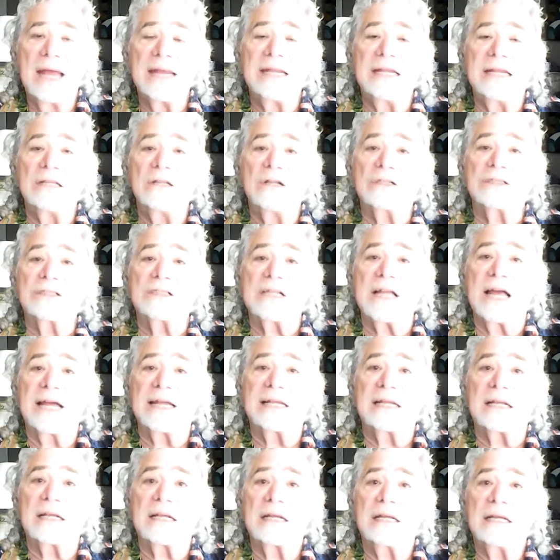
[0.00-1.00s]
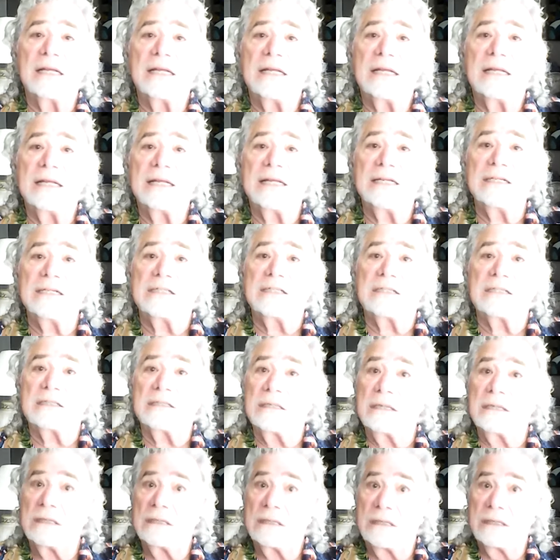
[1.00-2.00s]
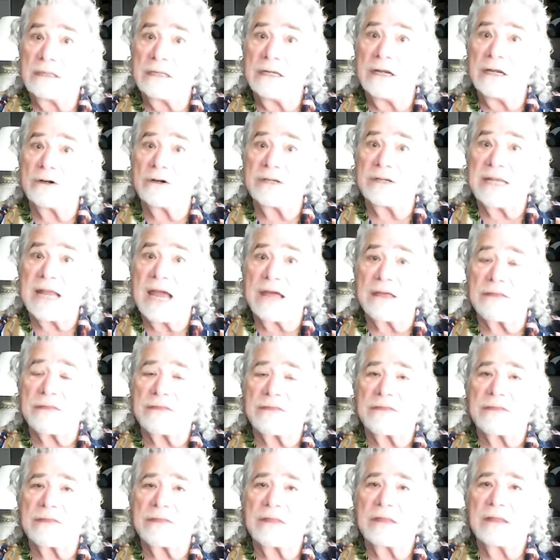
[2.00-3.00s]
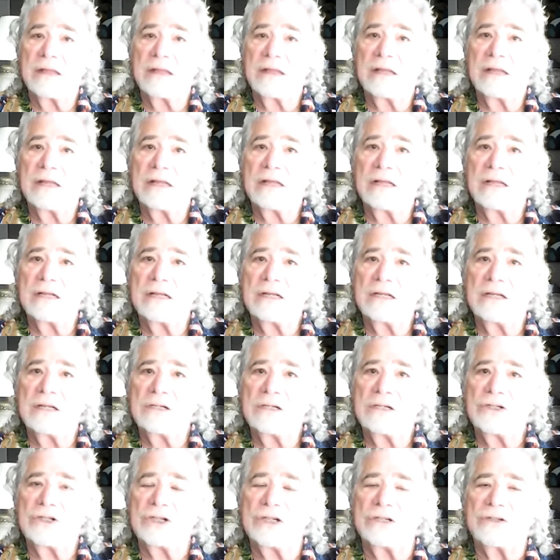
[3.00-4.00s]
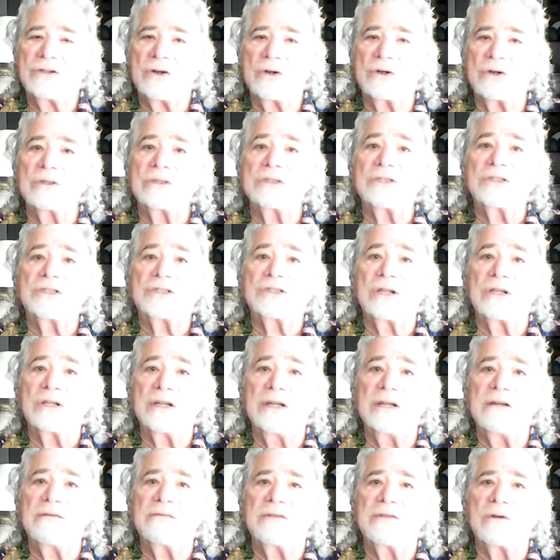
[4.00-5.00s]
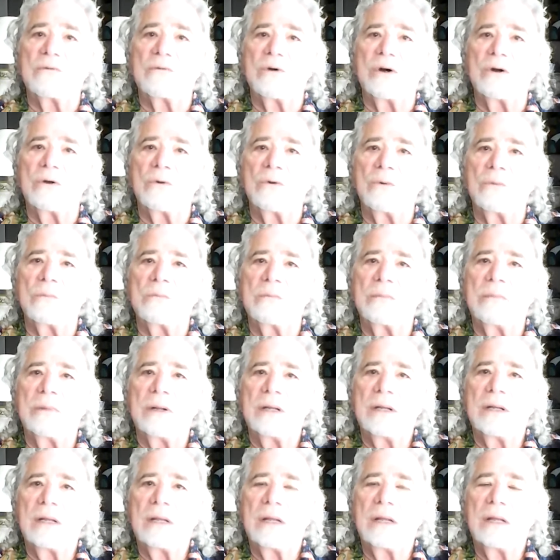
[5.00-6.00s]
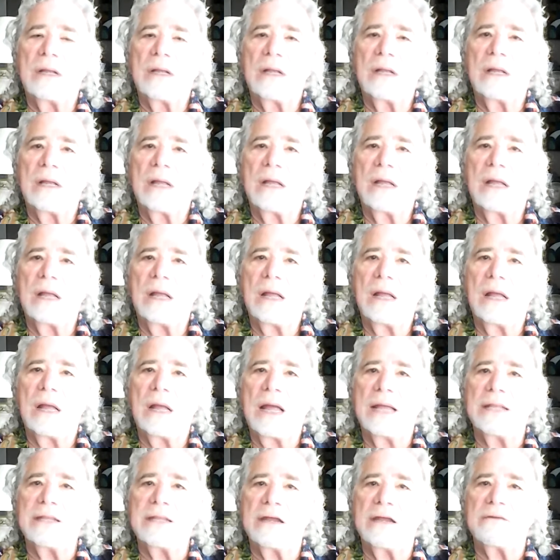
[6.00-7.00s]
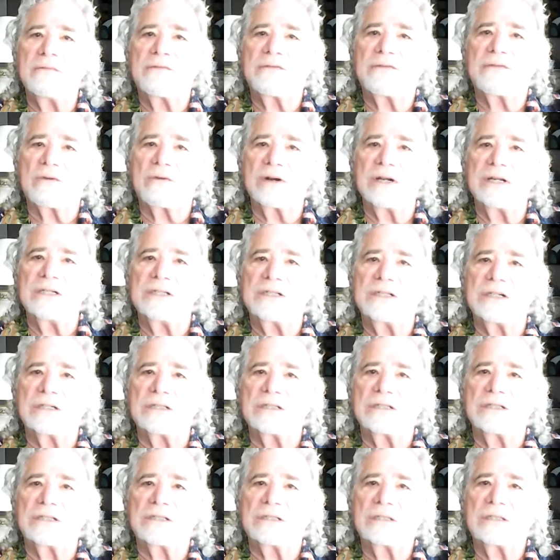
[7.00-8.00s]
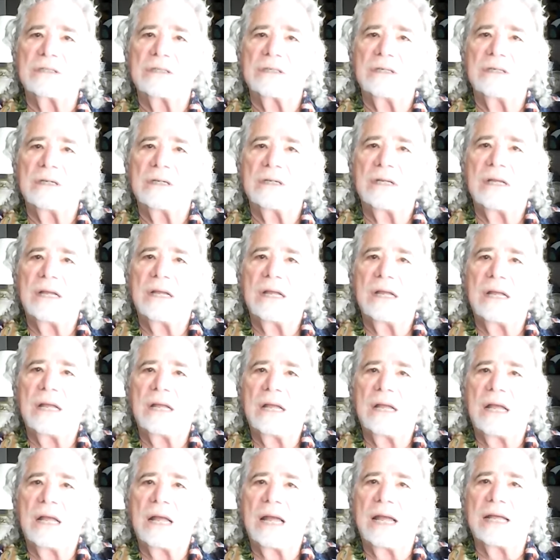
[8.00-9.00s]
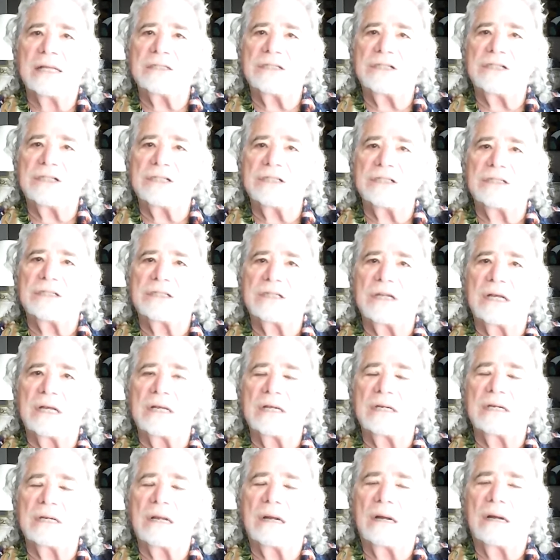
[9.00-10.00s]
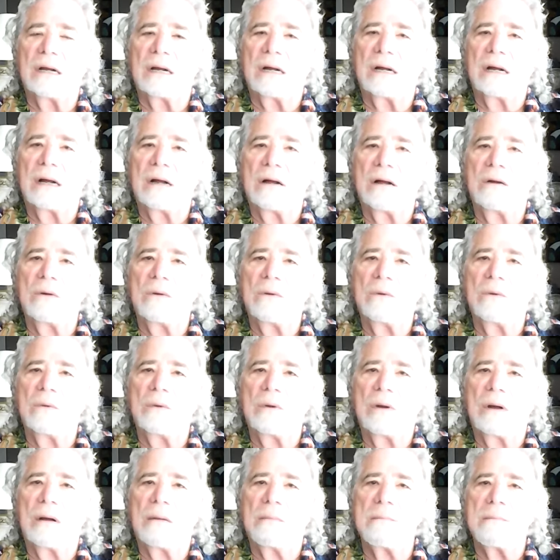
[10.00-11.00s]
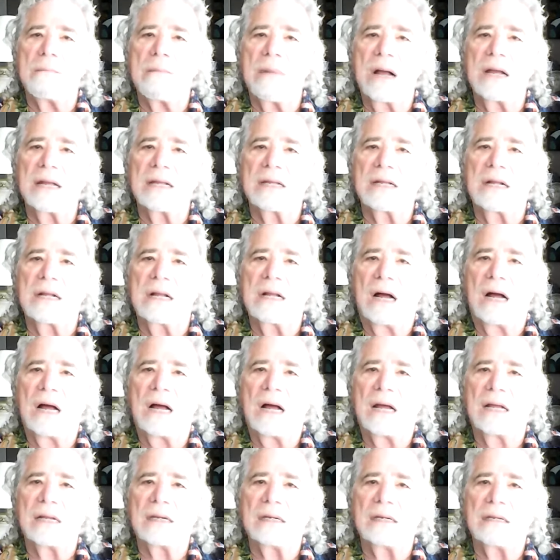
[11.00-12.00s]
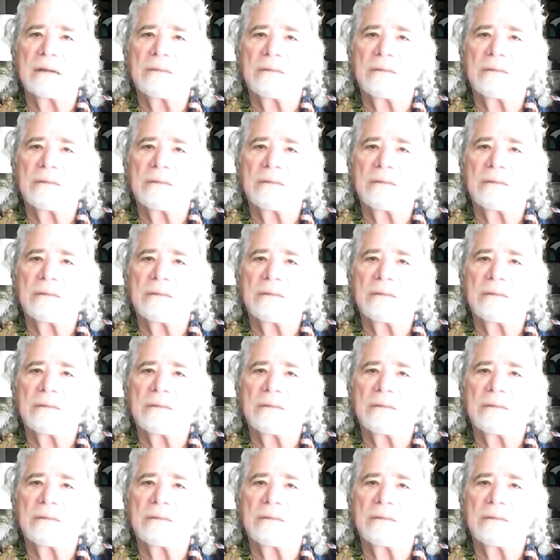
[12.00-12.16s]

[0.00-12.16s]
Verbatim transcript: and he looks like he's near death. She turns to leave the room and then freezes. And she said, Oh my God,